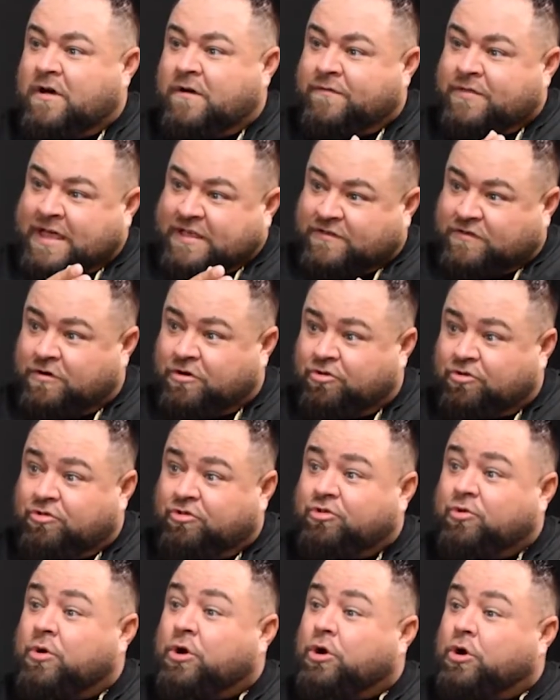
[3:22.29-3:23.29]
of that surgery,
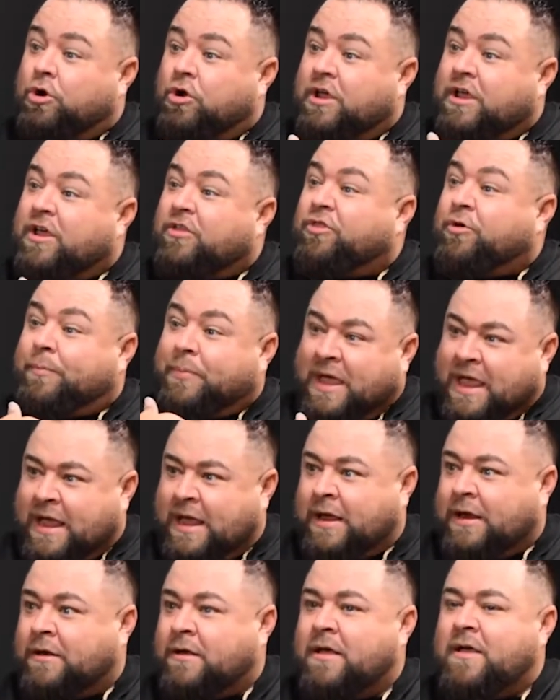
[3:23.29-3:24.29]
so the
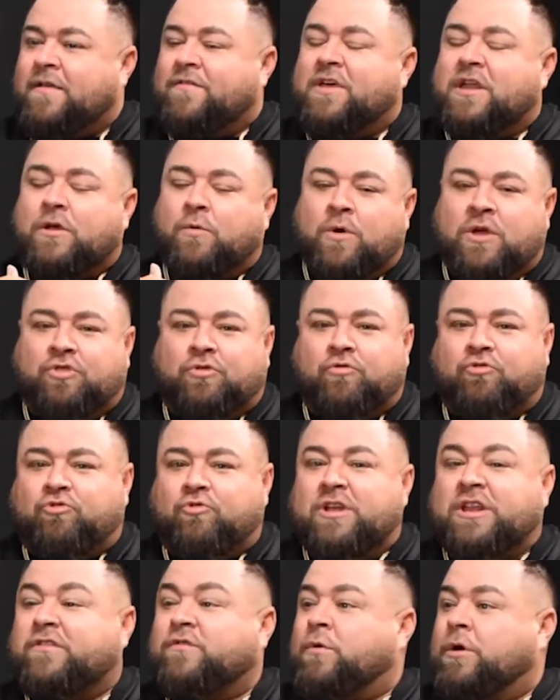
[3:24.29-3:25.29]
pain that he went through. So
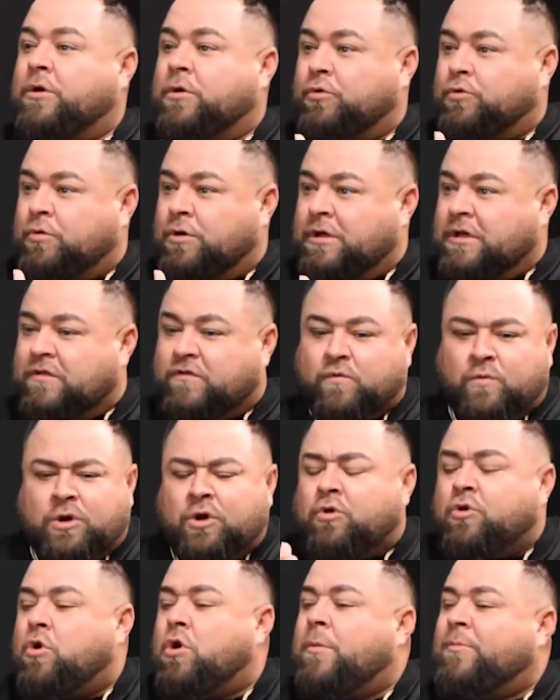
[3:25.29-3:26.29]
he doesn't want to go through it again. So we
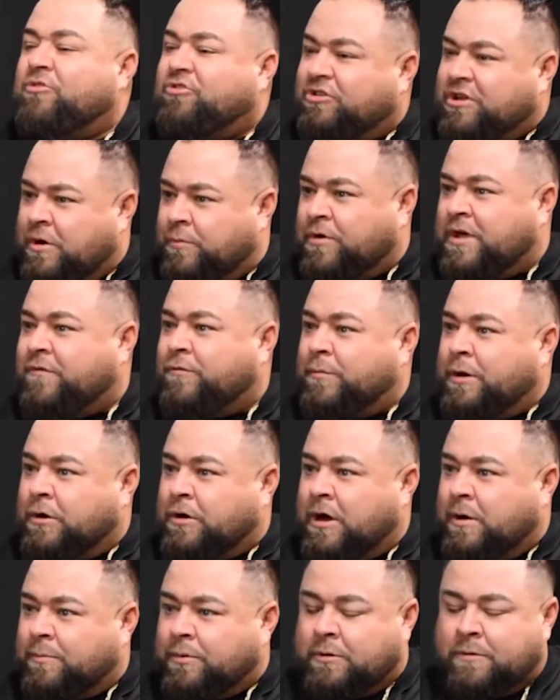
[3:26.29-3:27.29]
don't know how much time we have with my
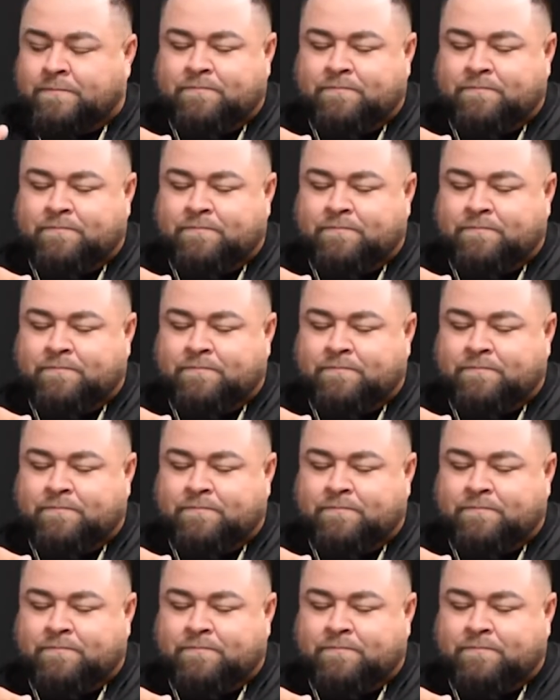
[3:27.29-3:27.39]
grandpa.